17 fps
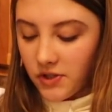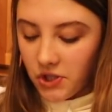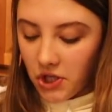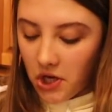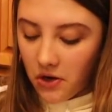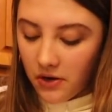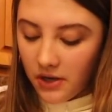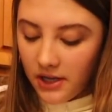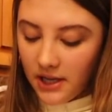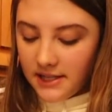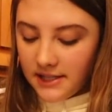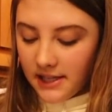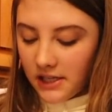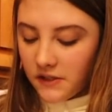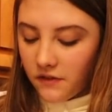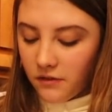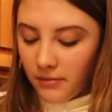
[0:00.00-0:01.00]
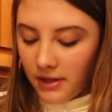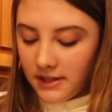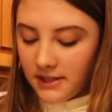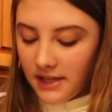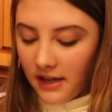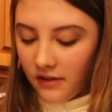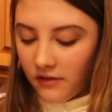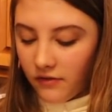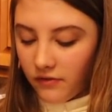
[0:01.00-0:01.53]
So these last few
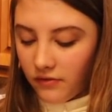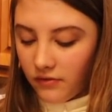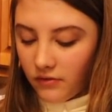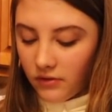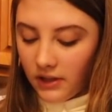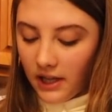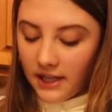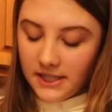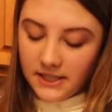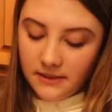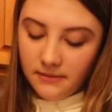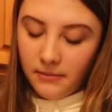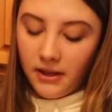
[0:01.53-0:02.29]
months or last